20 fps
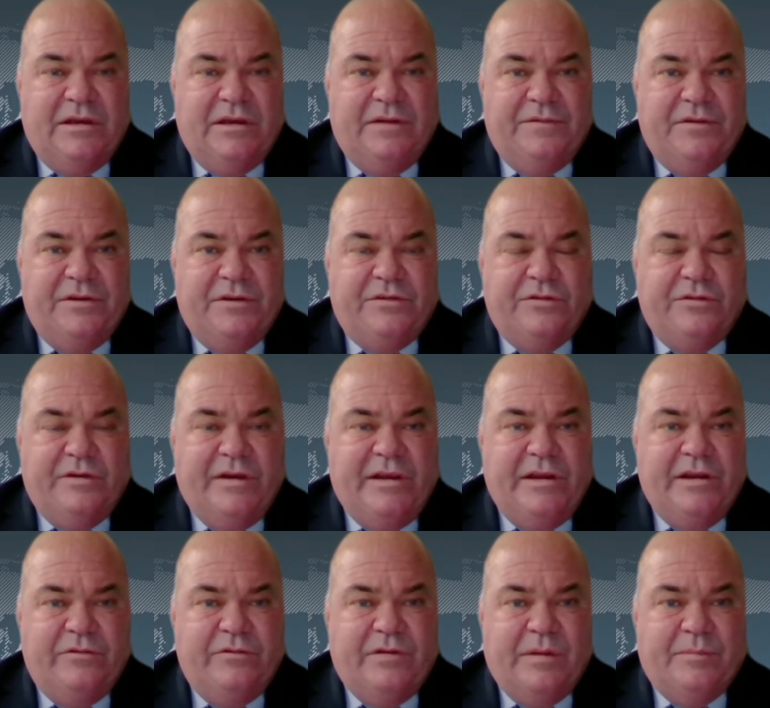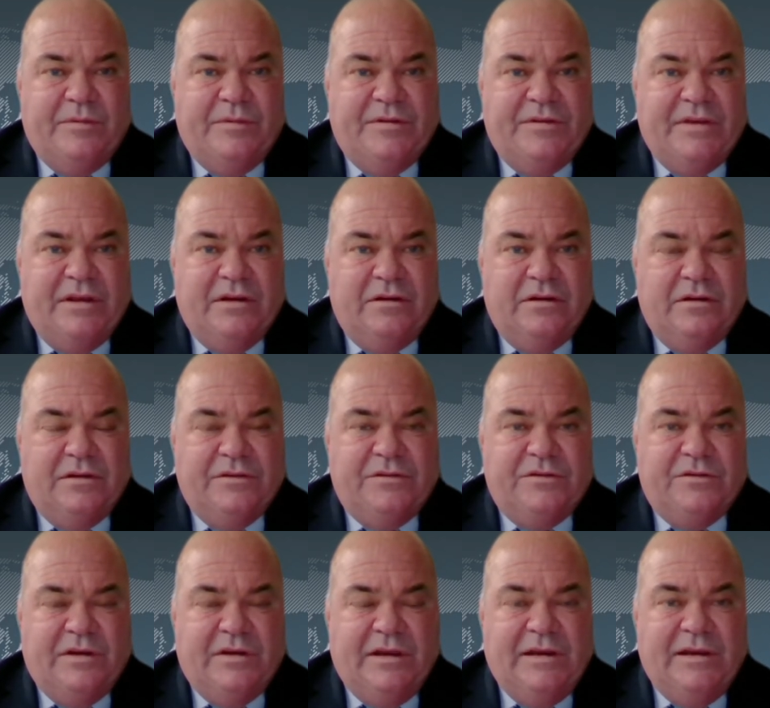anniversary and represent
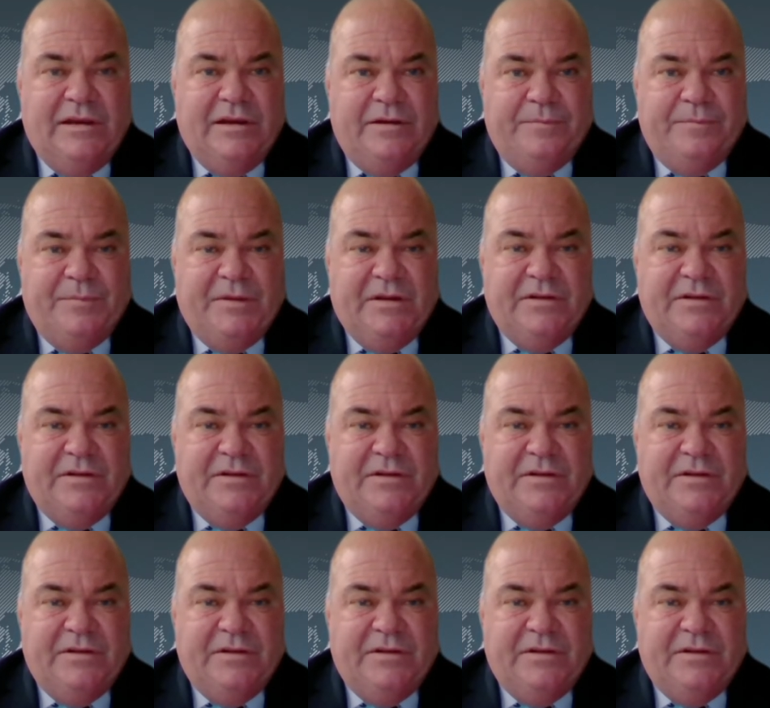Australia.